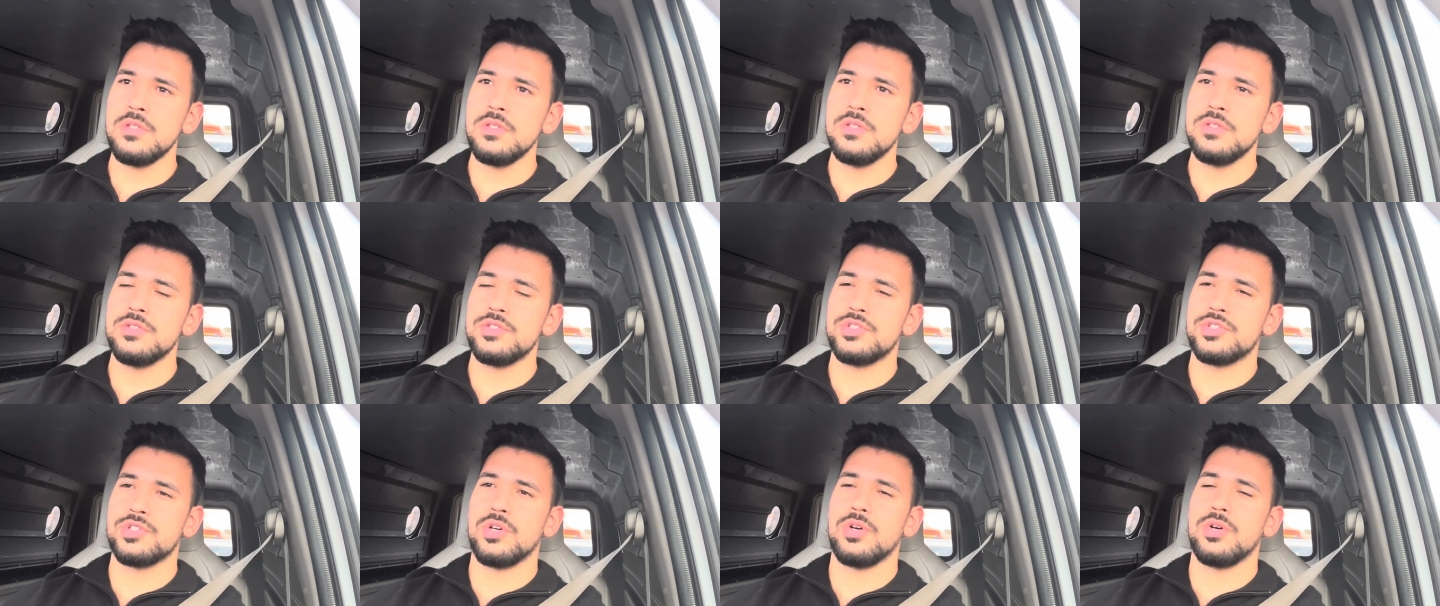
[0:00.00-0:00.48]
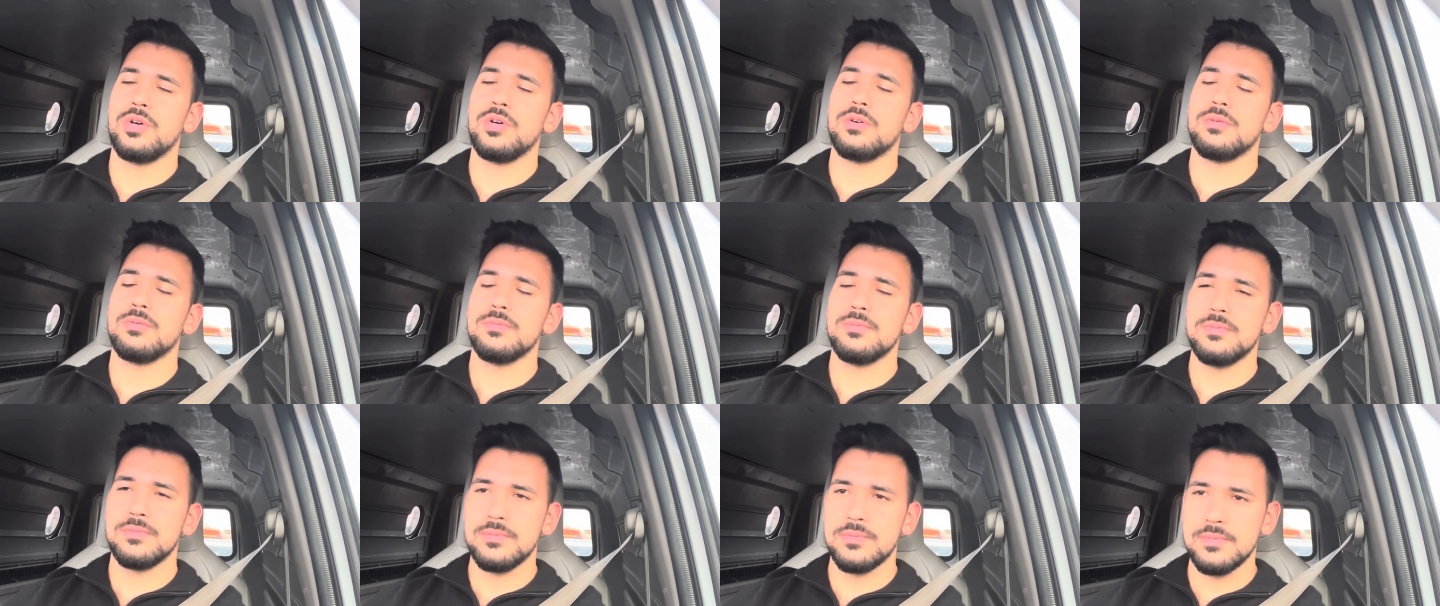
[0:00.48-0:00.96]

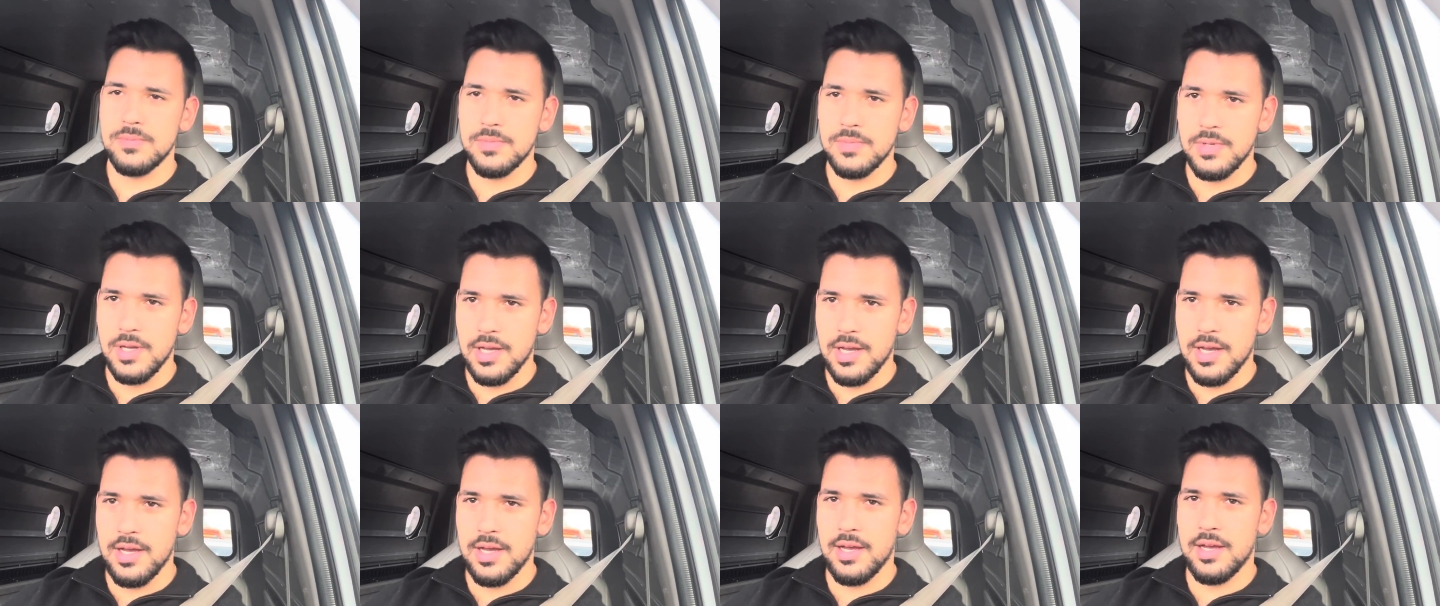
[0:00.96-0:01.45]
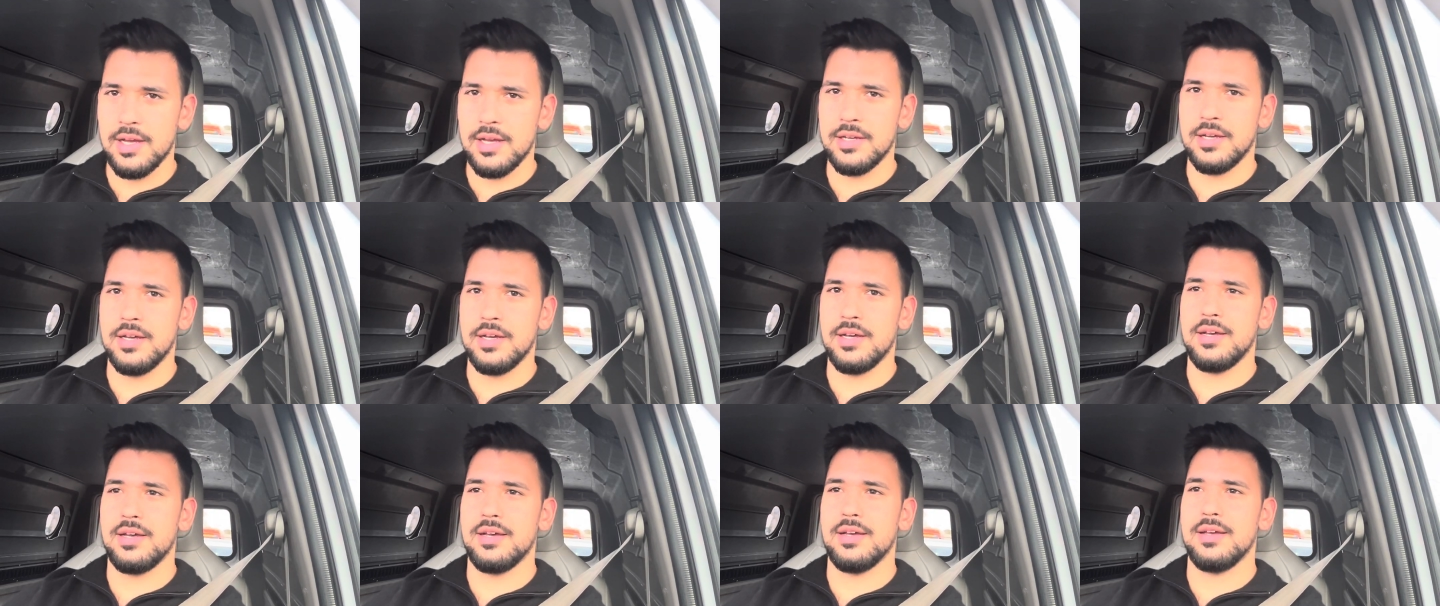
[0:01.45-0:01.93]
So
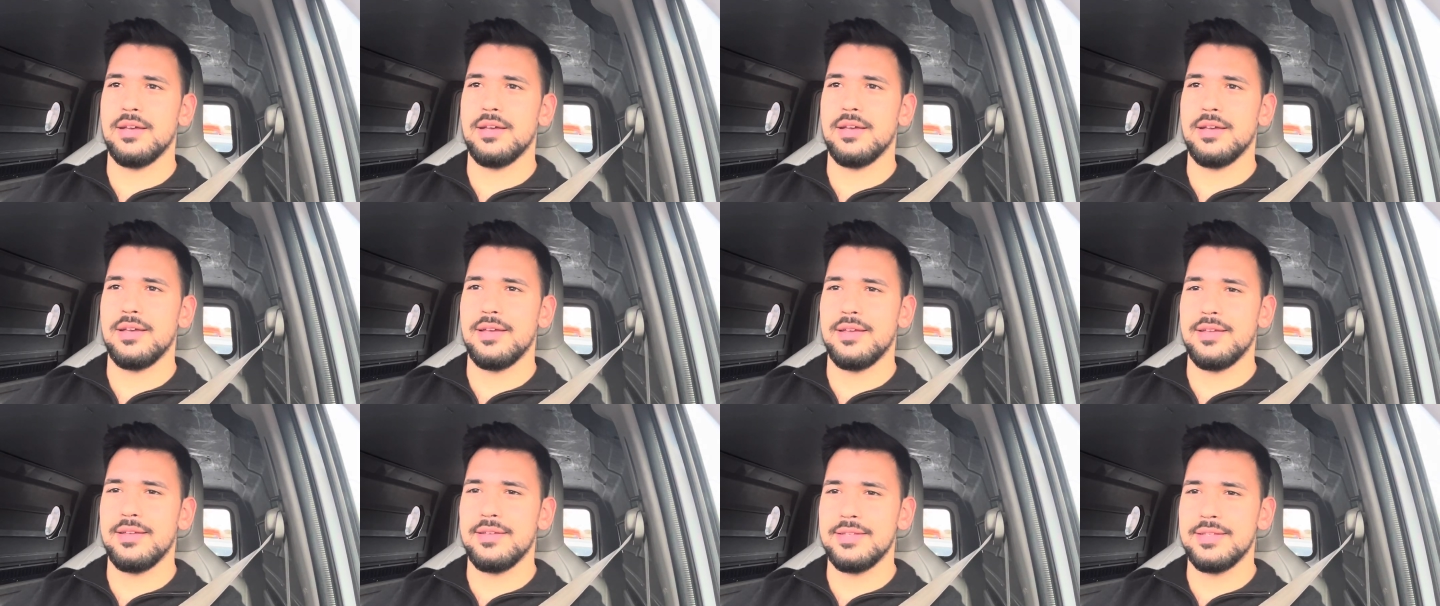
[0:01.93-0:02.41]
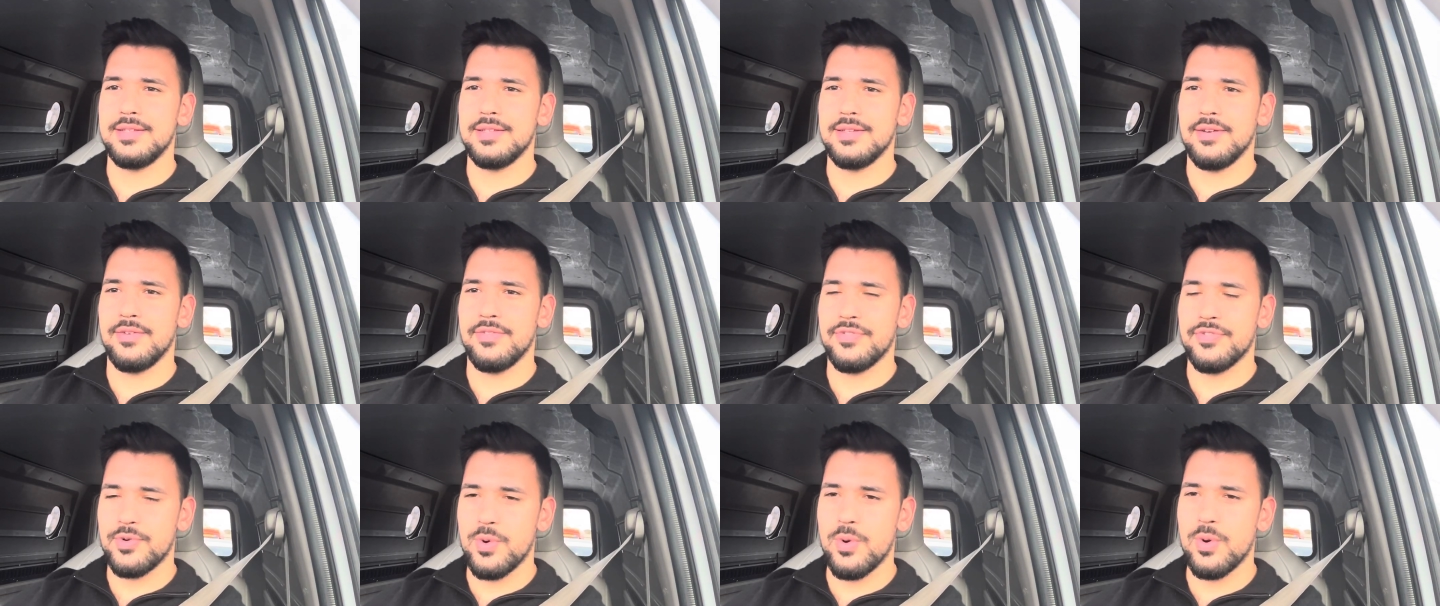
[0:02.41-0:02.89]

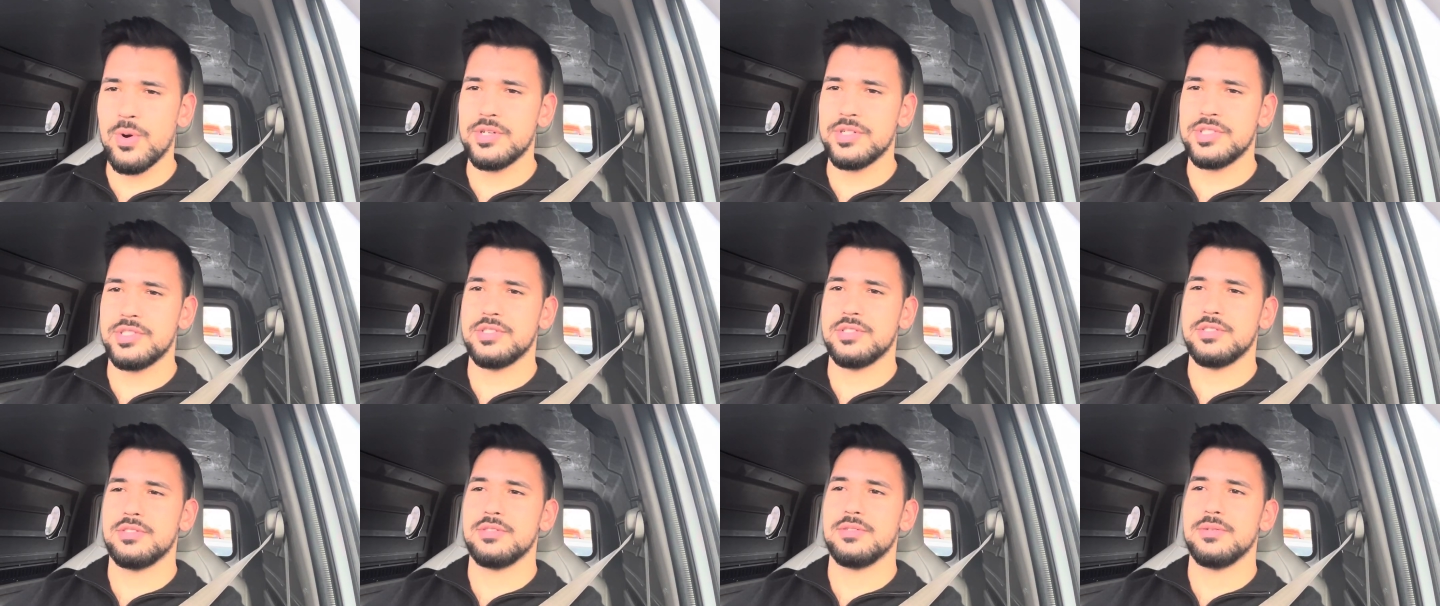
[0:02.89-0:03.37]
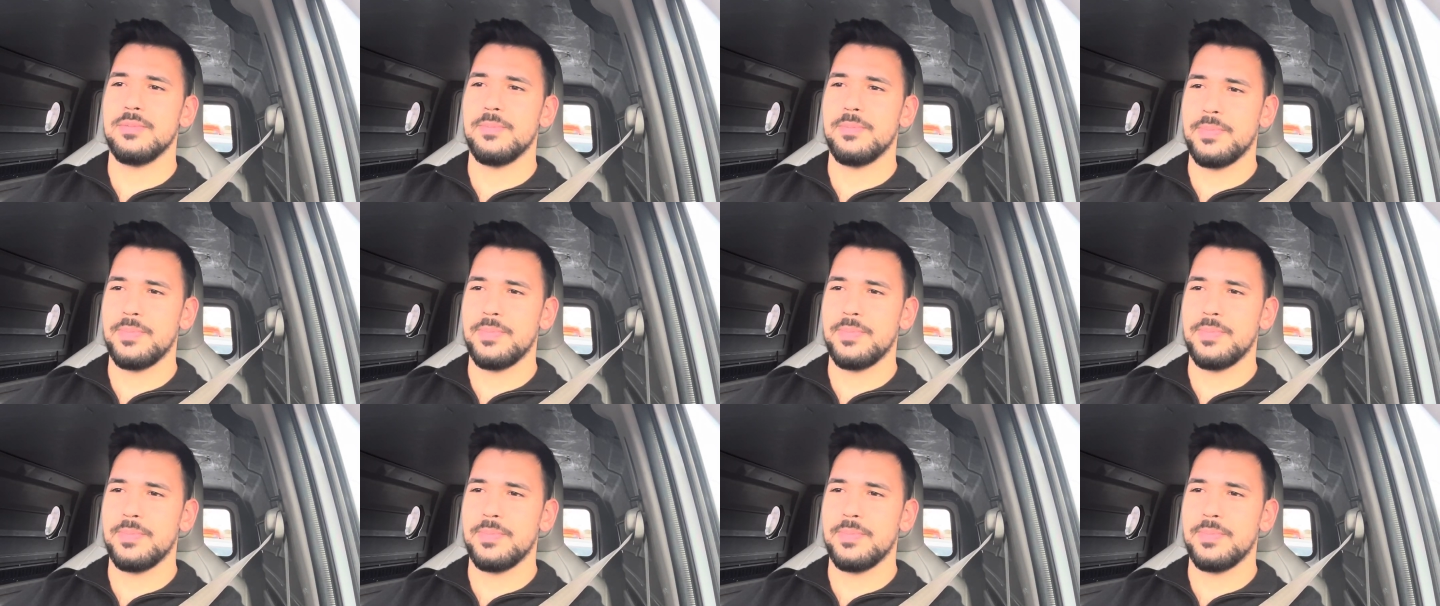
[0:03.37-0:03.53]
of course,